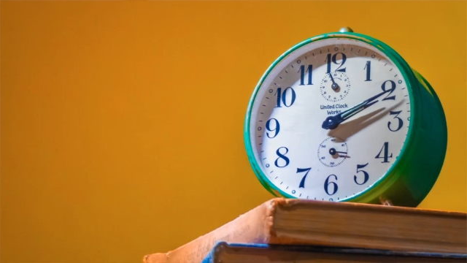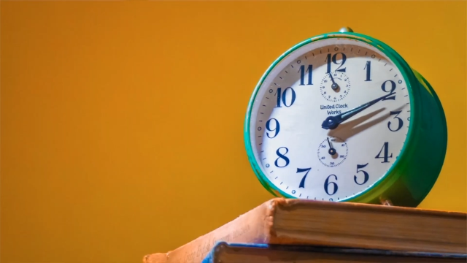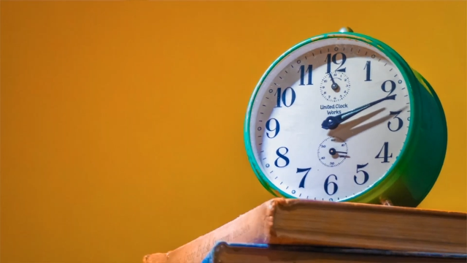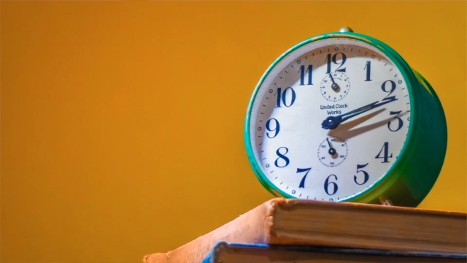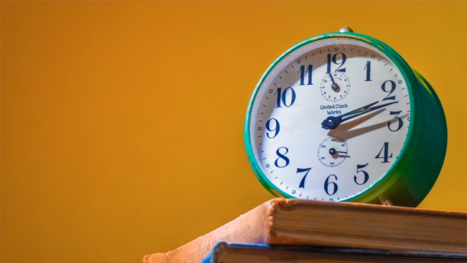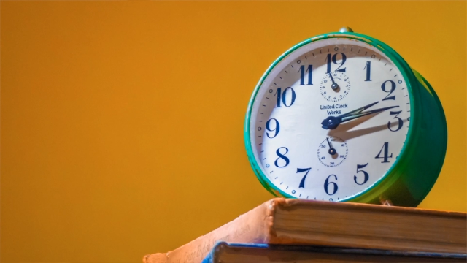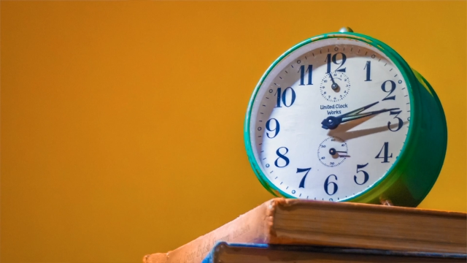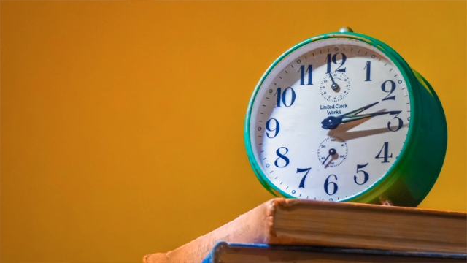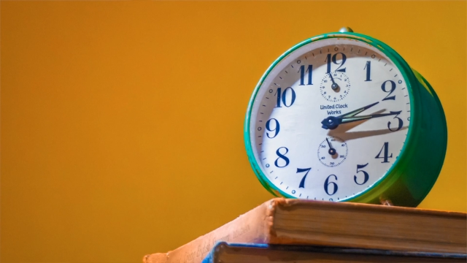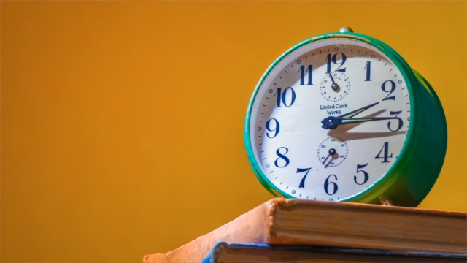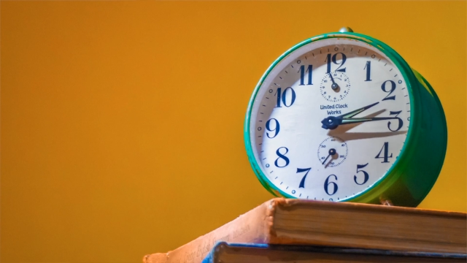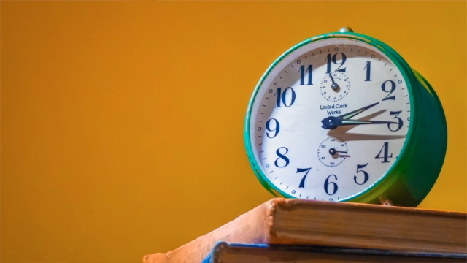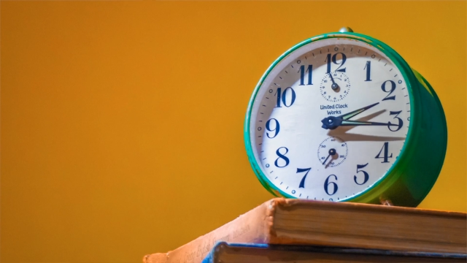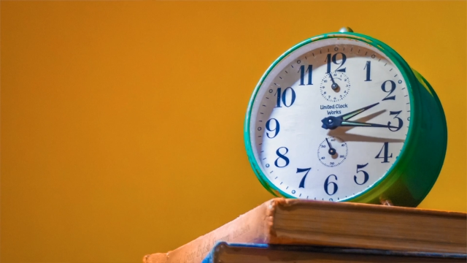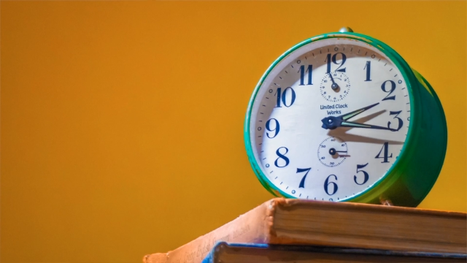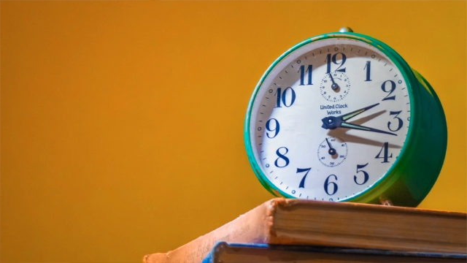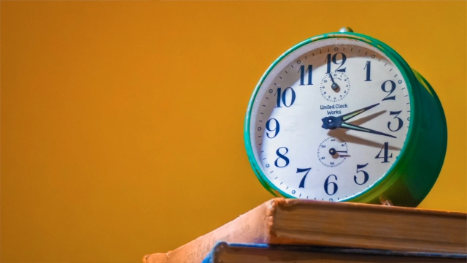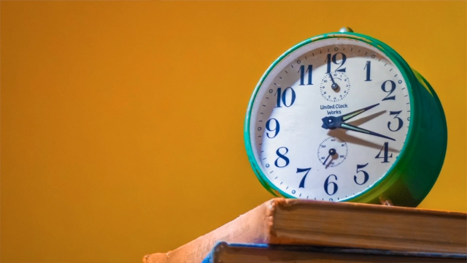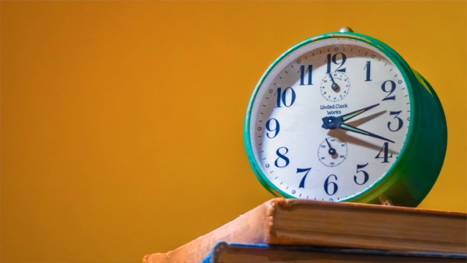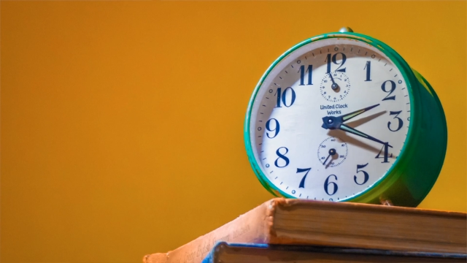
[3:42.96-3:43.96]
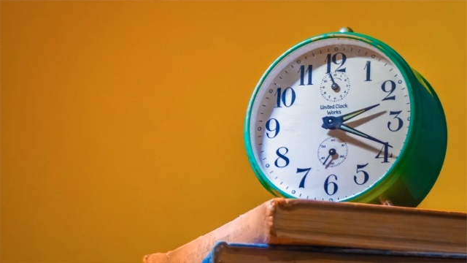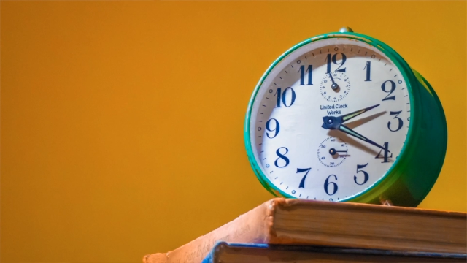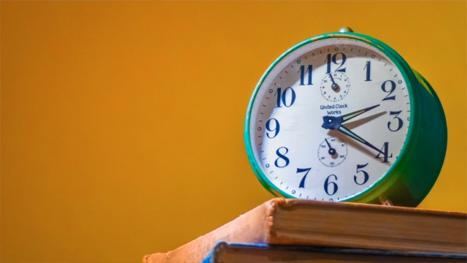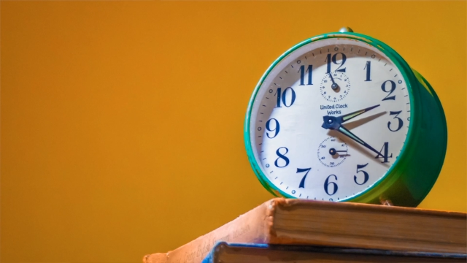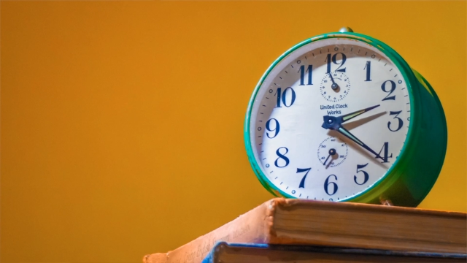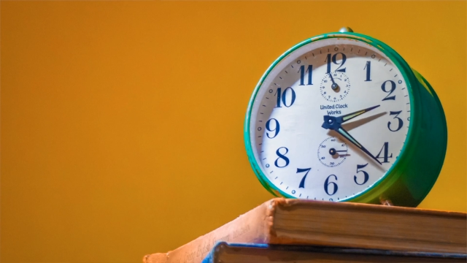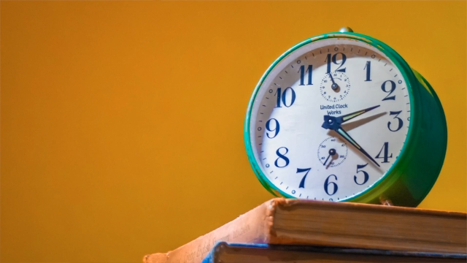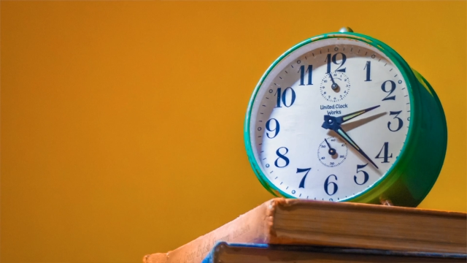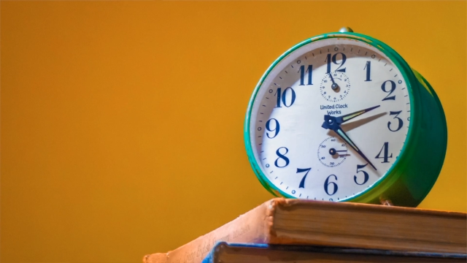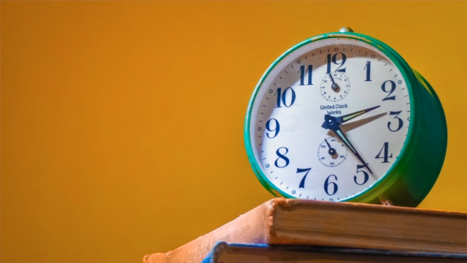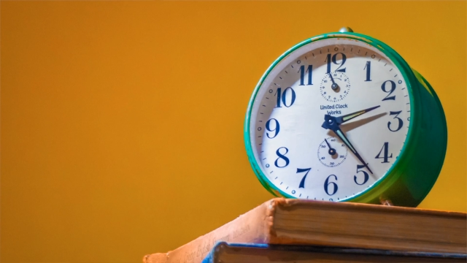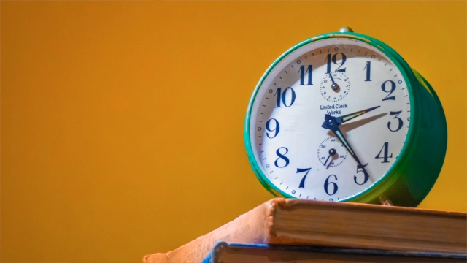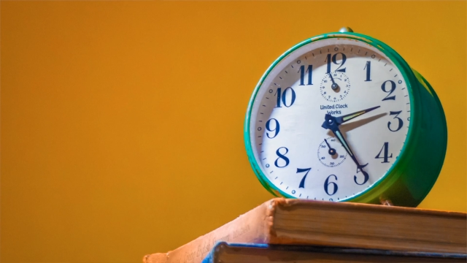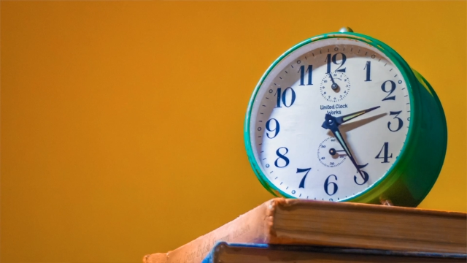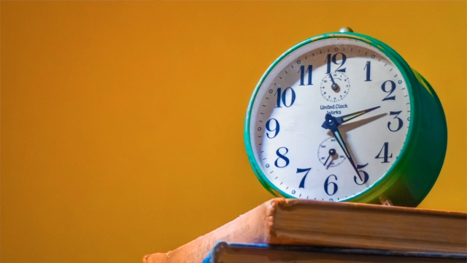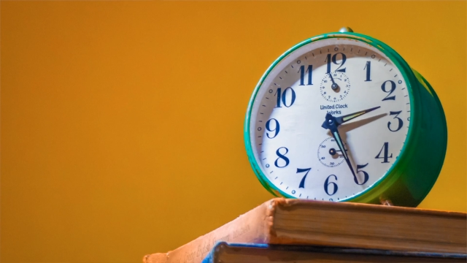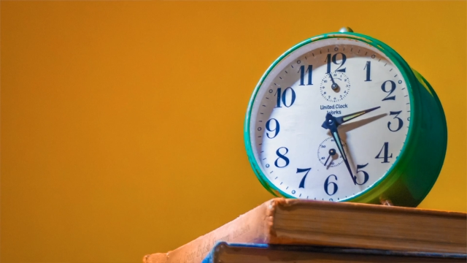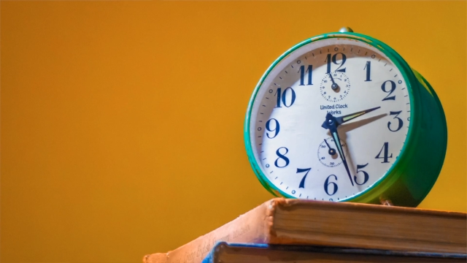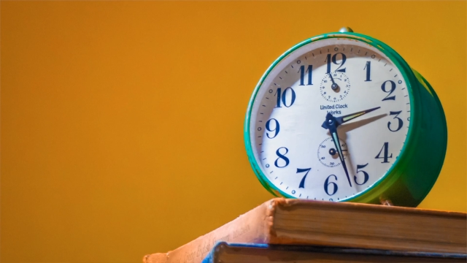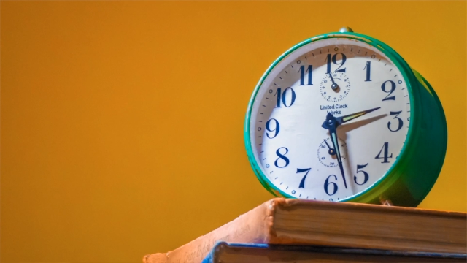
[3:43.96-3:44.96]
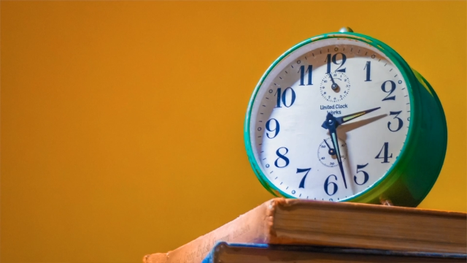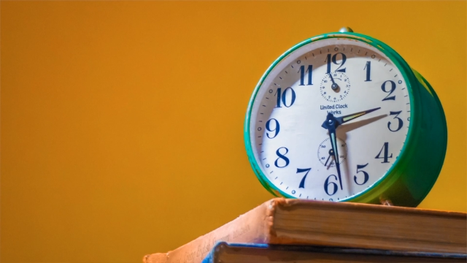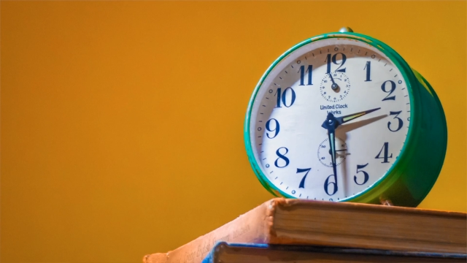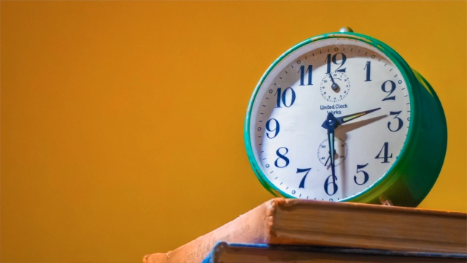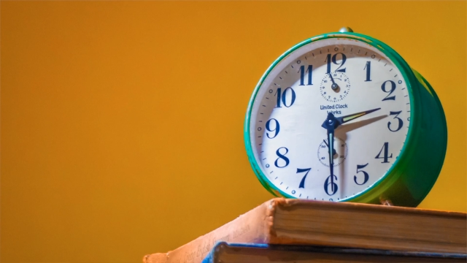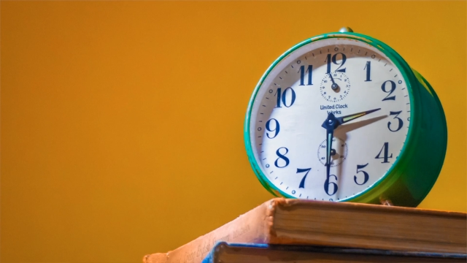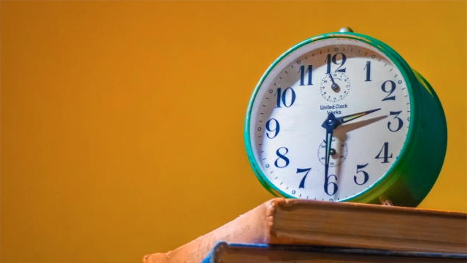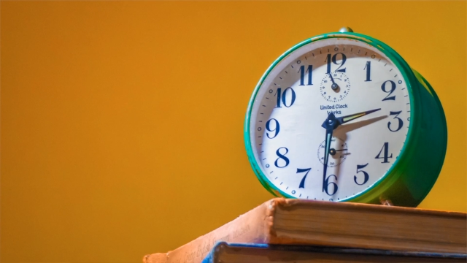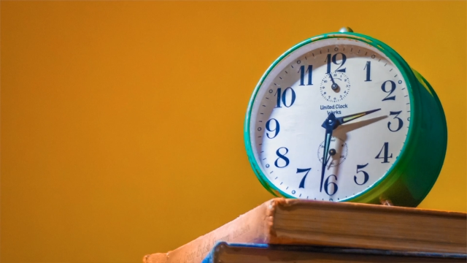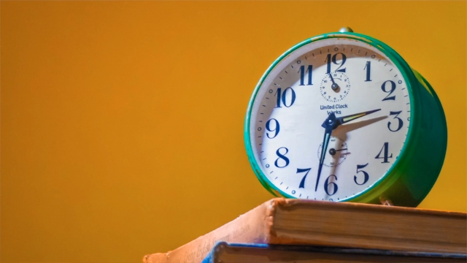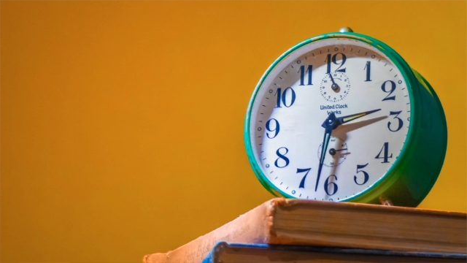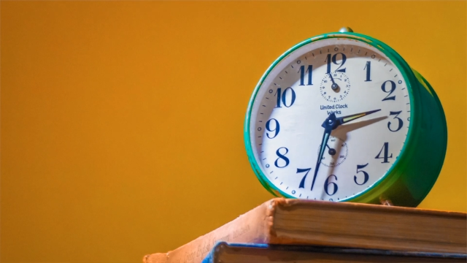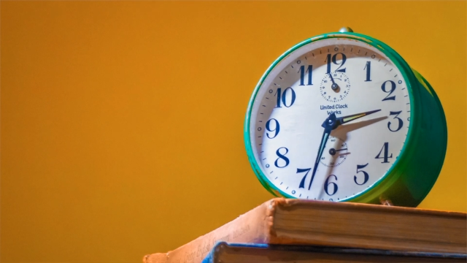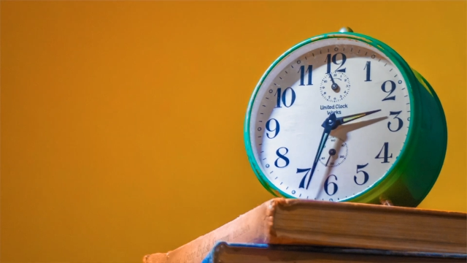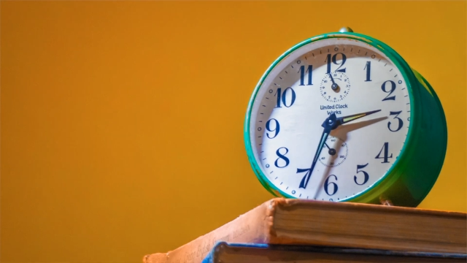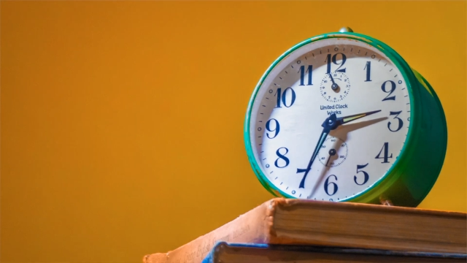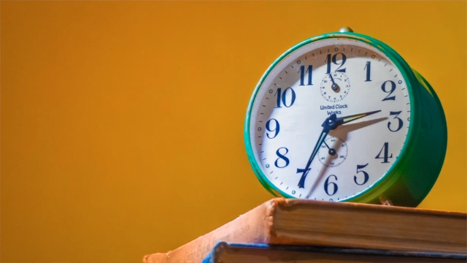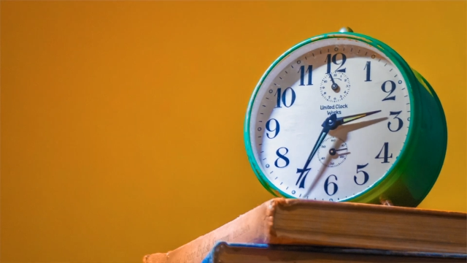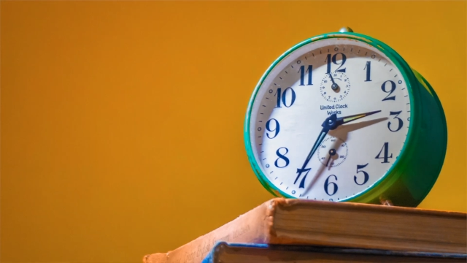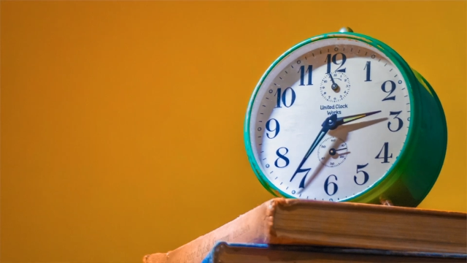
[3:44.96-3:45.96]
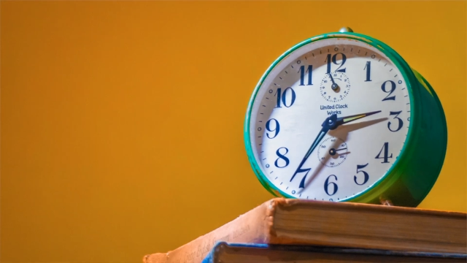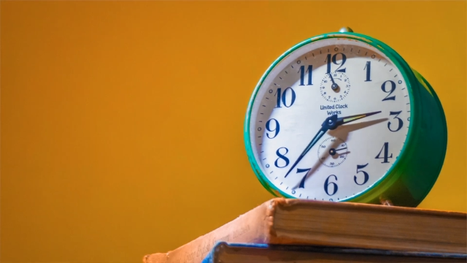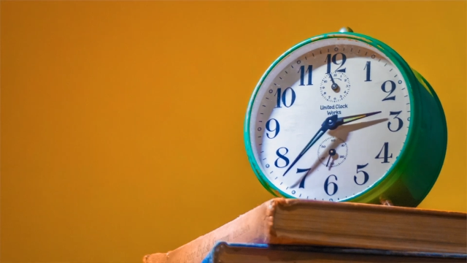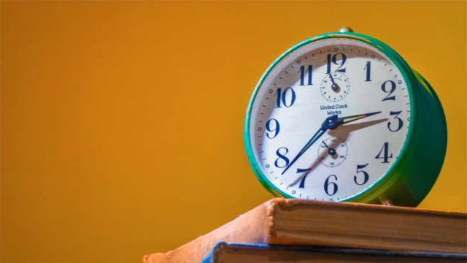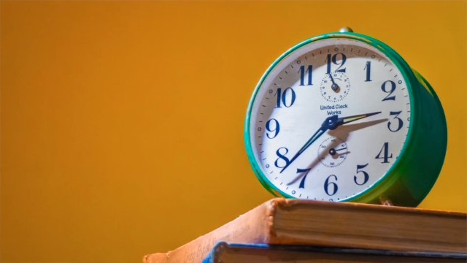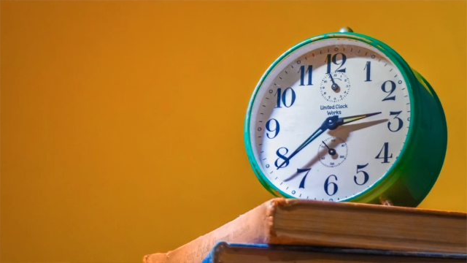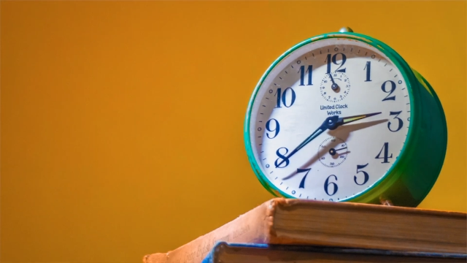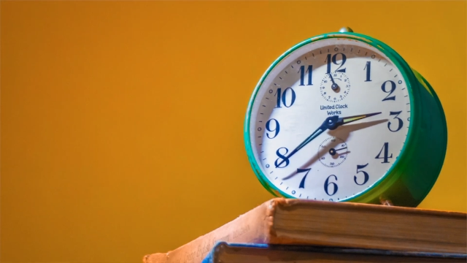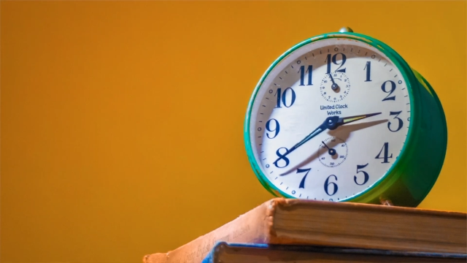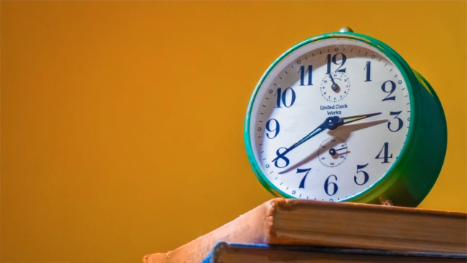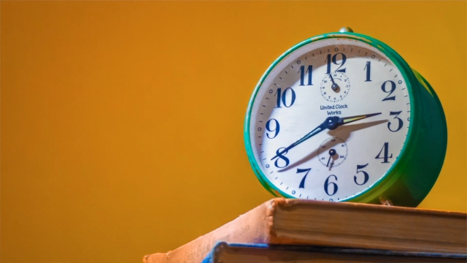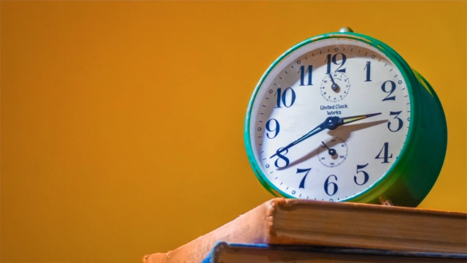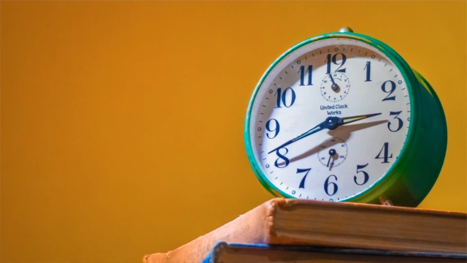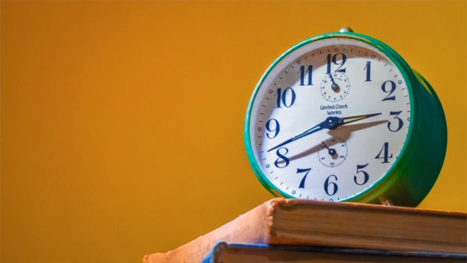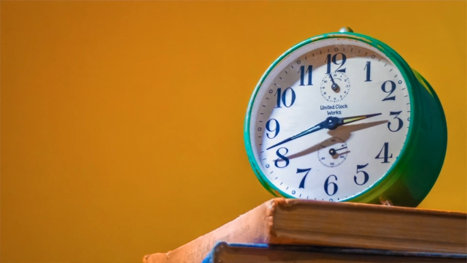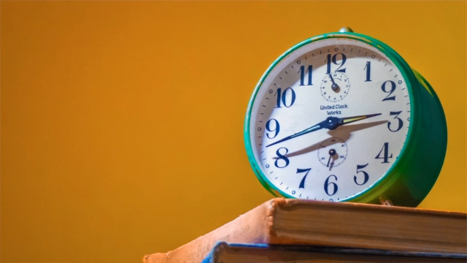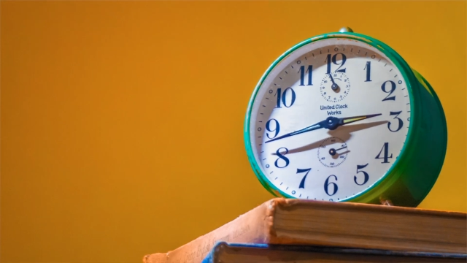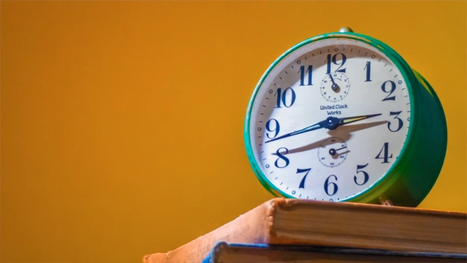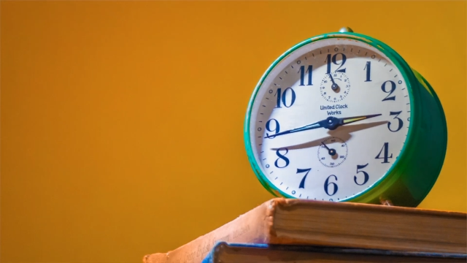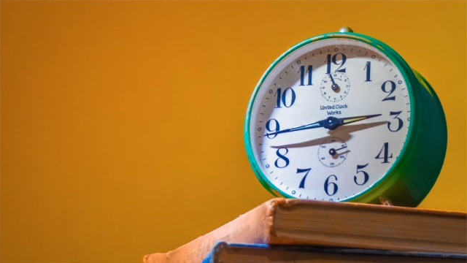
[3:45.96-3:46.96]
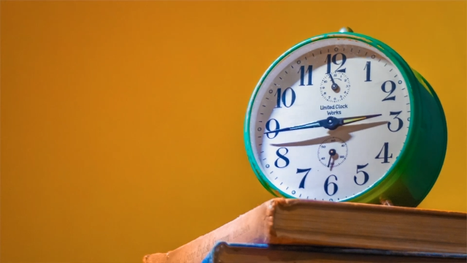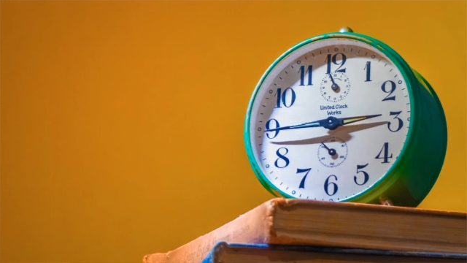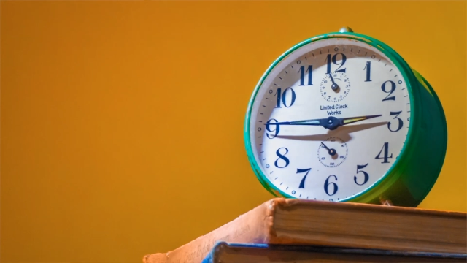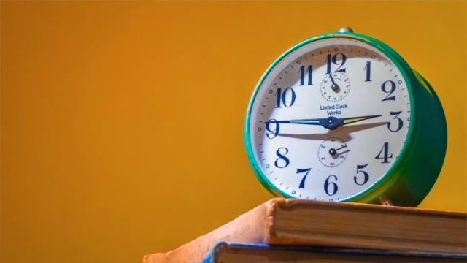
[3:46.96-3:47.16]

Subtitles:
(no speaker visible)